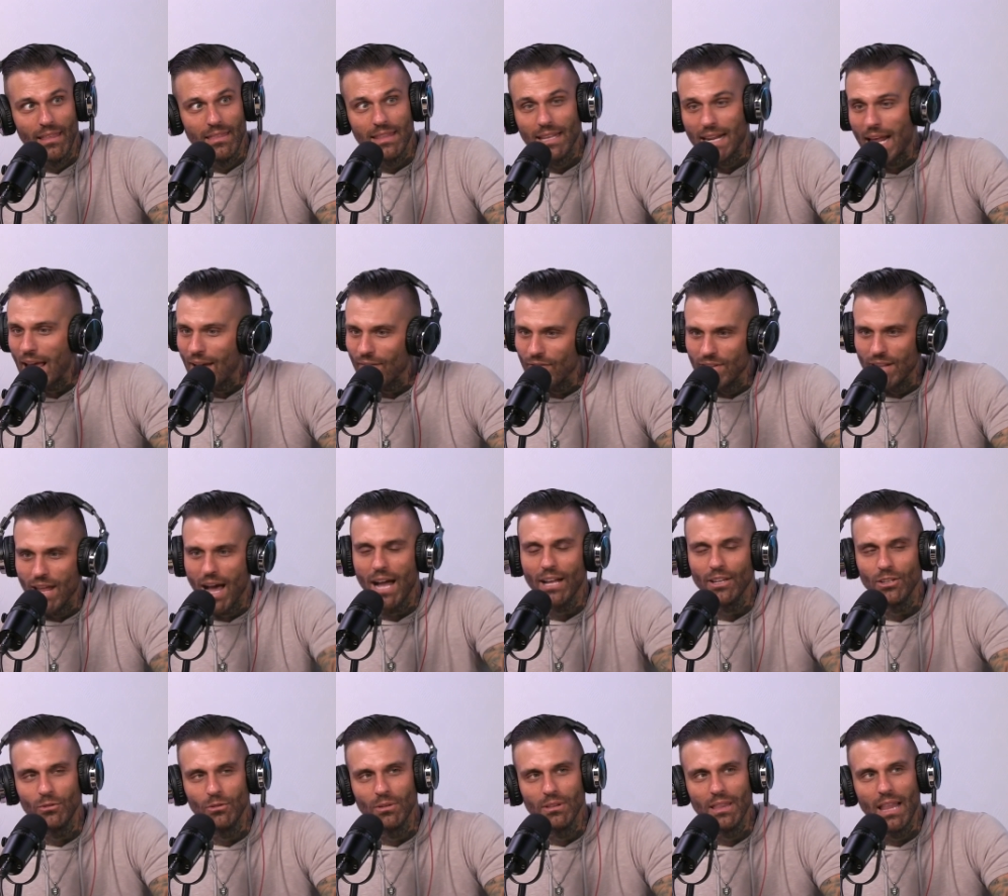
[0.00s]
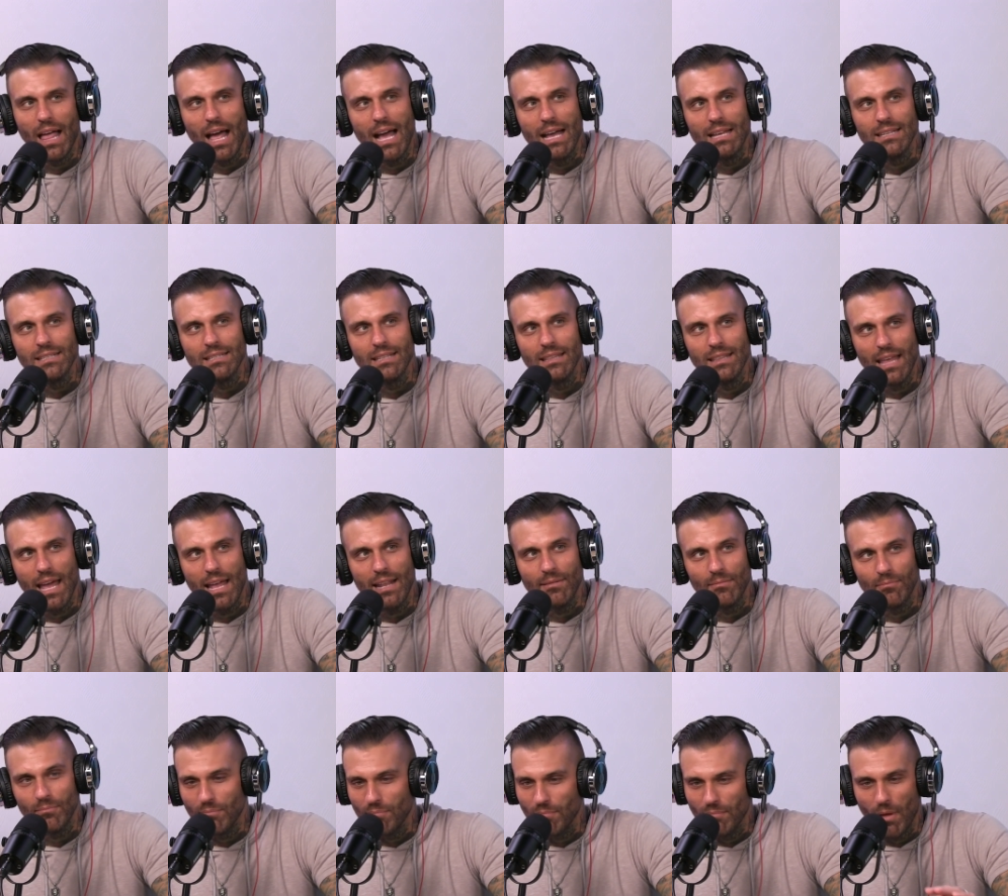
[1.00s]
that I have not utilized
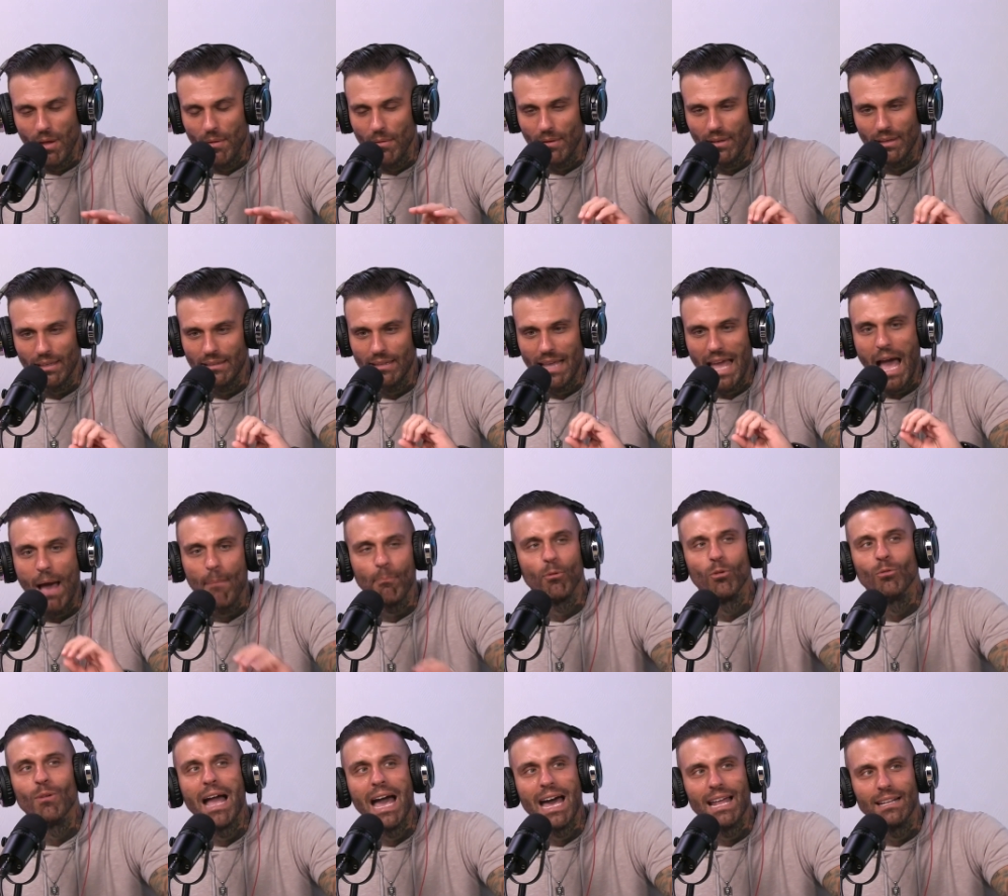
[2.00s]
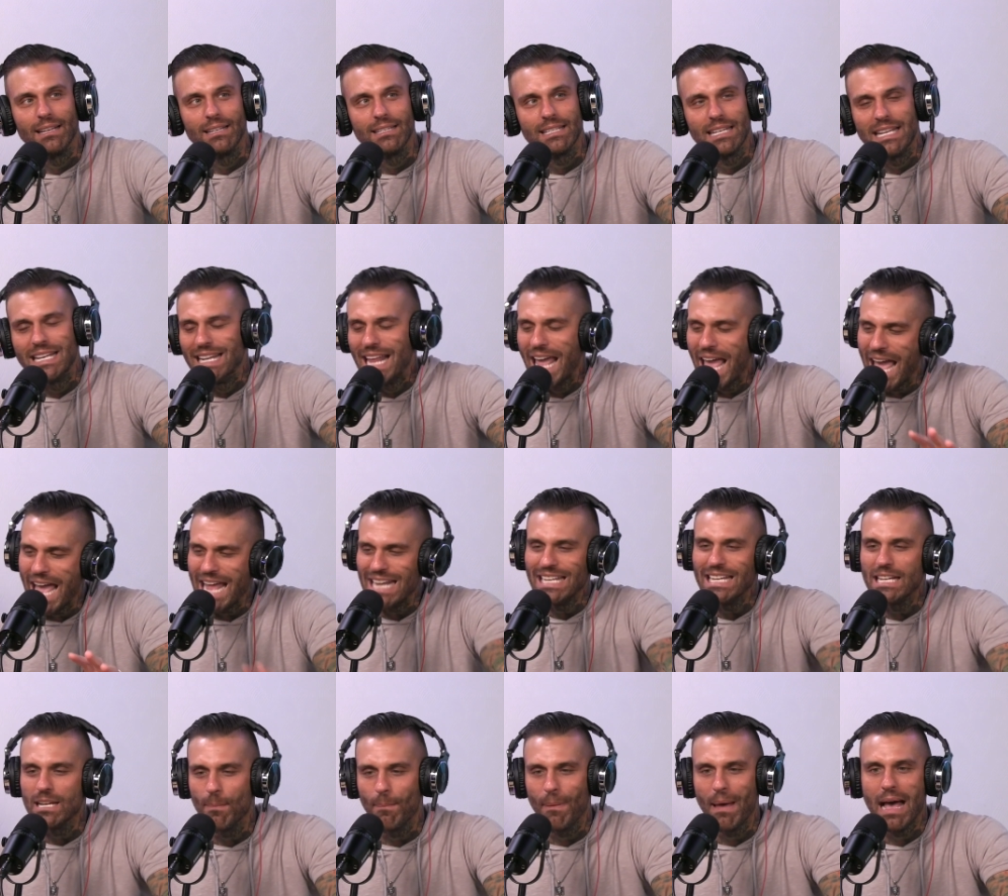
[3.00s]
that apparatus in
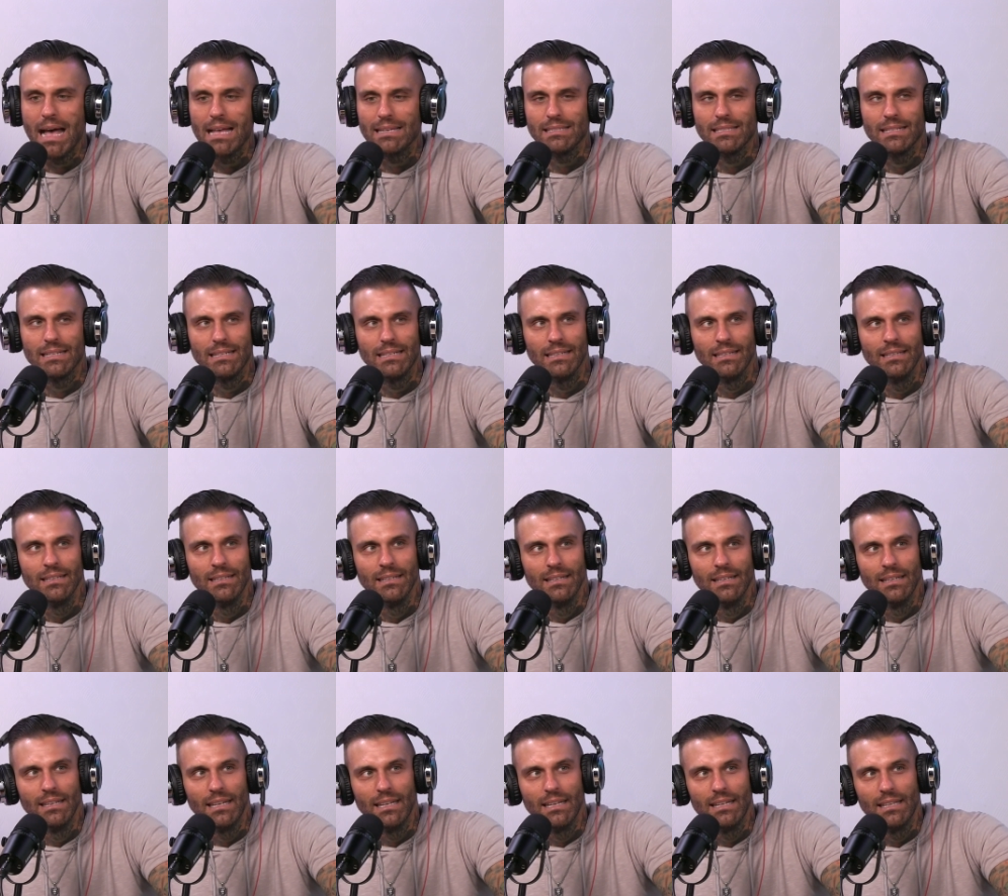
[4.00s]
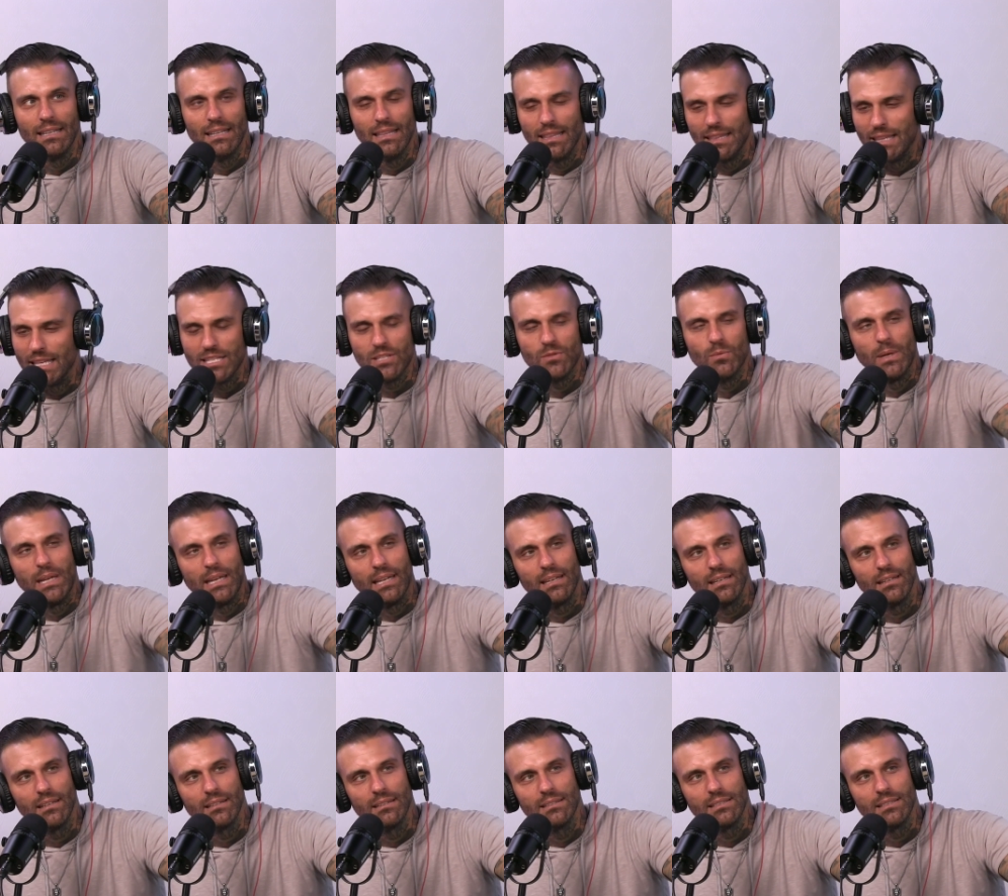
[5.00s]
any capacity this week.